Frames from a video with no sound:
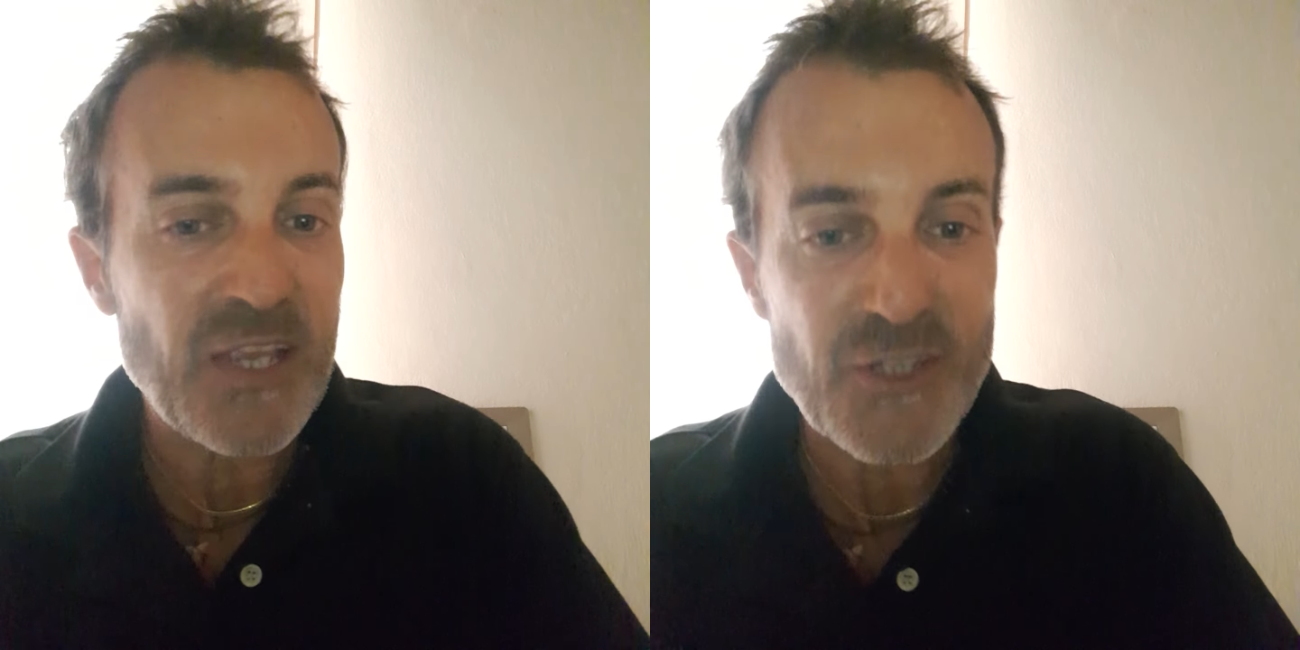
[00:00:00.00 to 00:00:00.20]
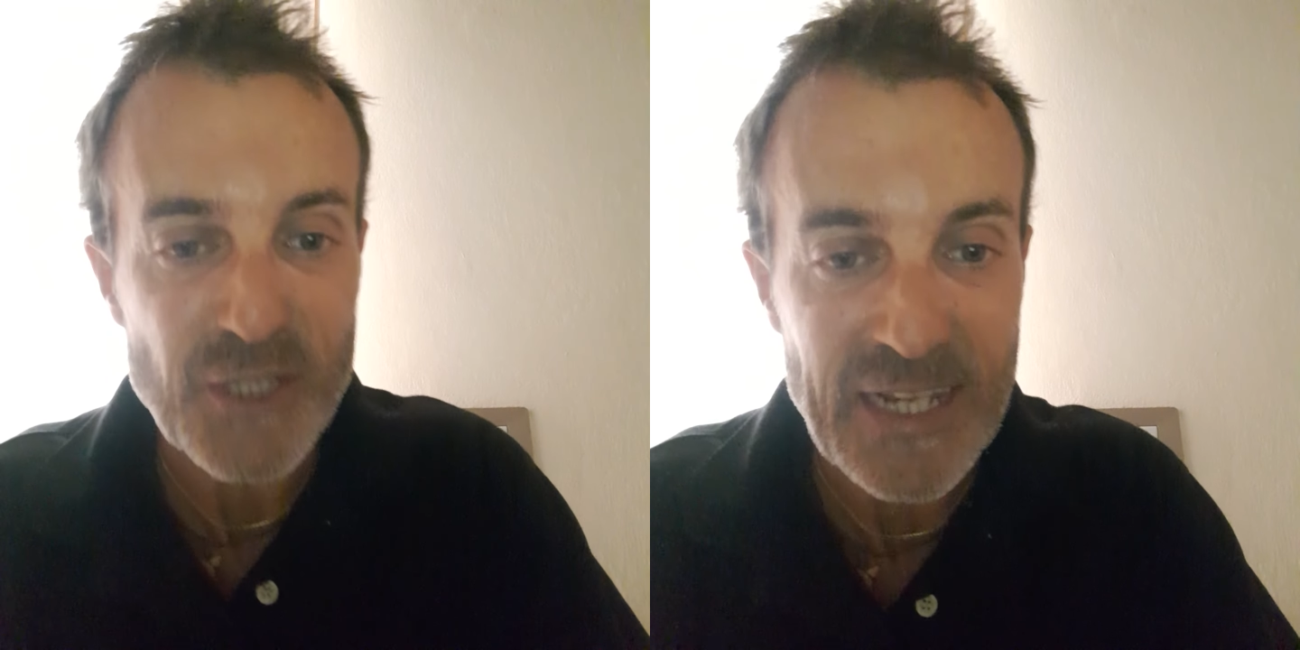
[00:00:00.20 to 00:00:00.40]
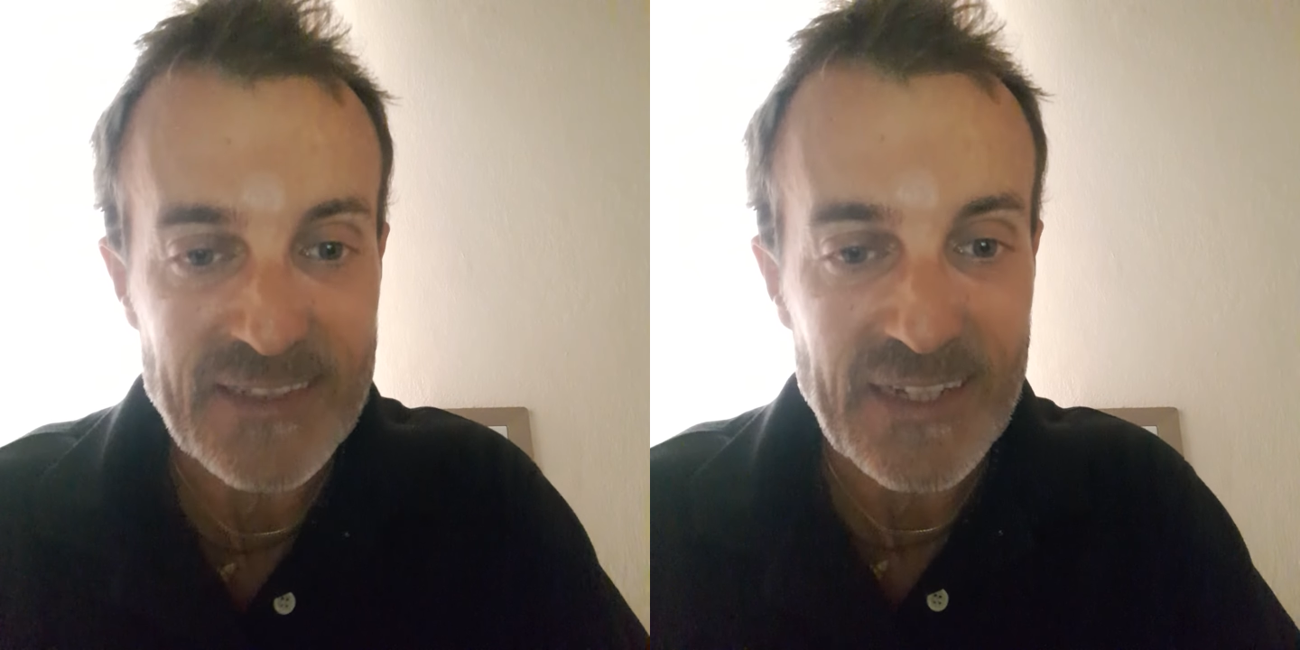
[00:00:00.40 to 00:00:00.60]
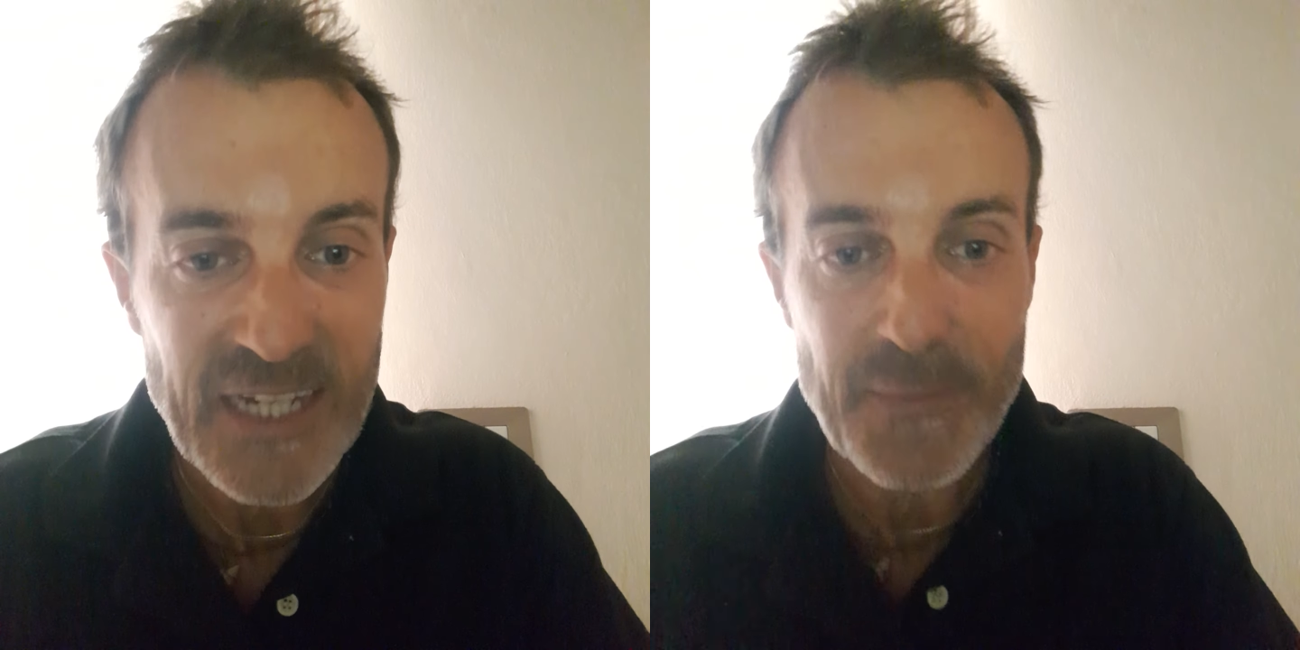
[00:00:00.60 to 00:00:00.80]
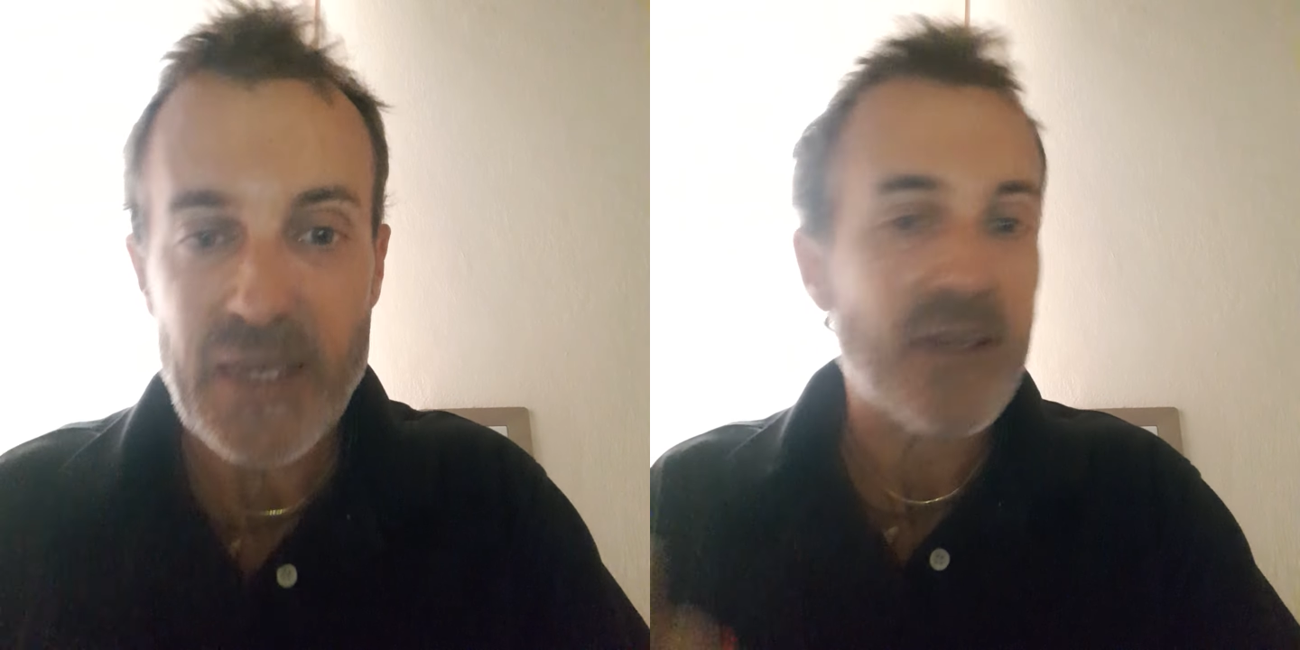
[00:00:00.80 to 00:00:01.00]
their genetic
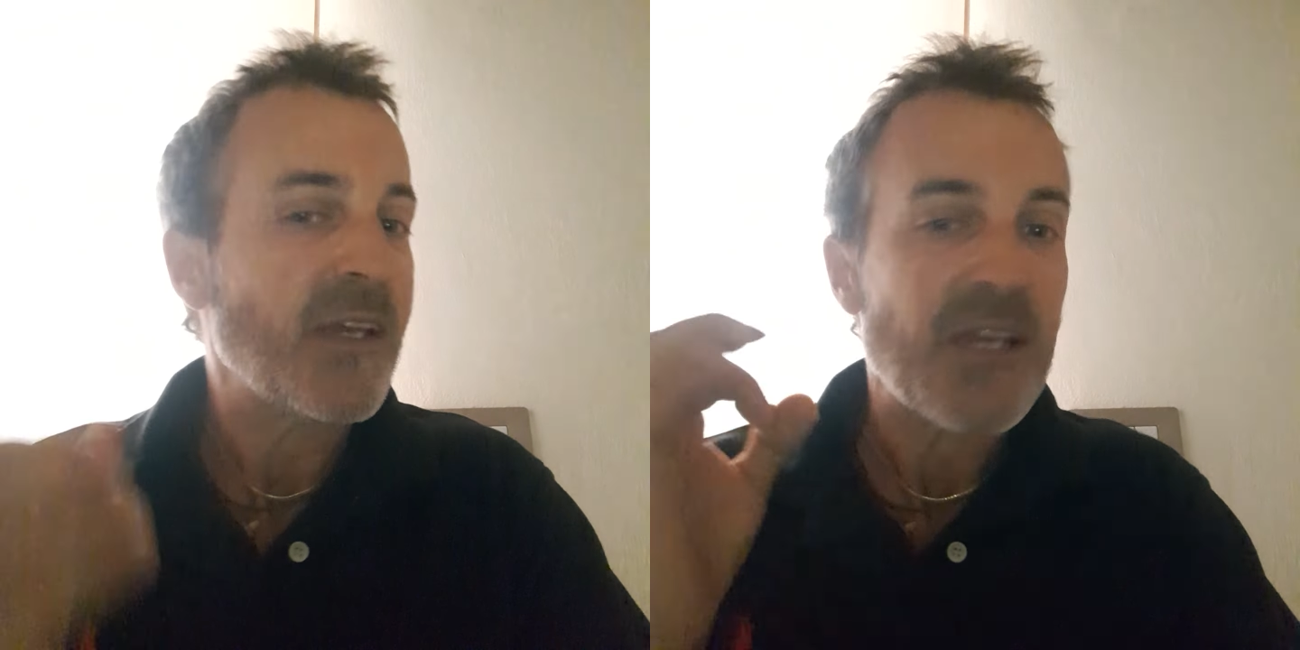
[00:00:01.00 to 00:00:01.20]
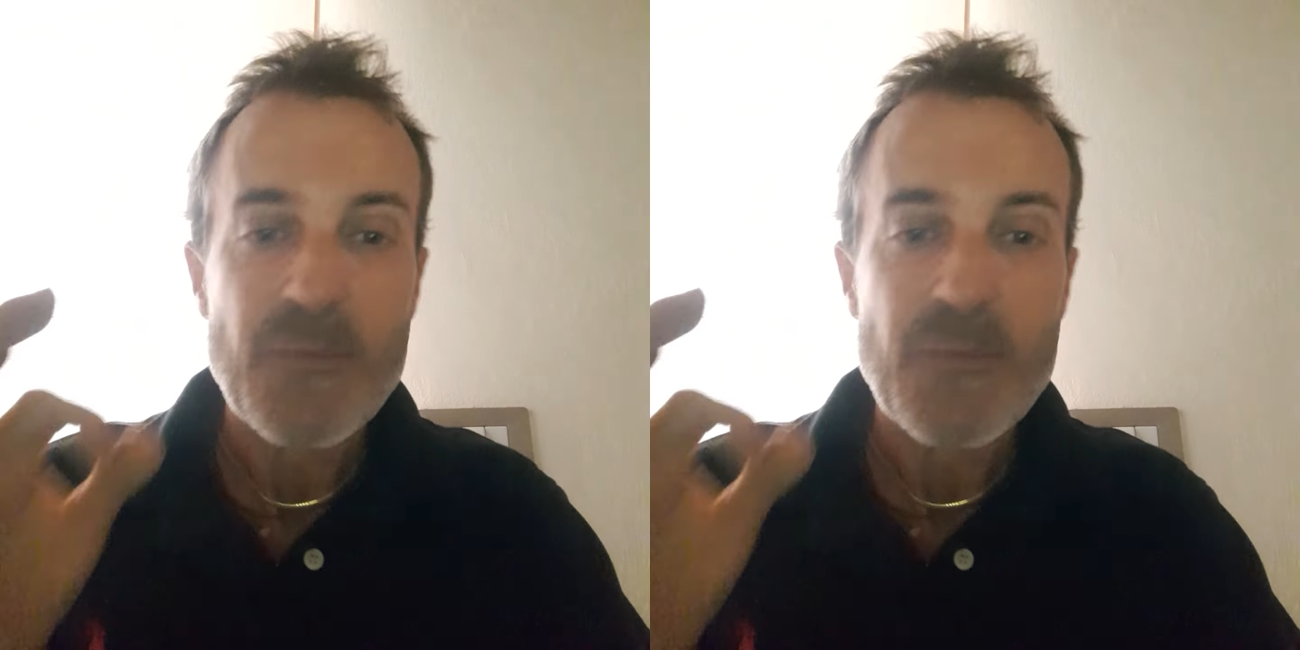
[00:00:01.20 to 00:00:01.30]
limit.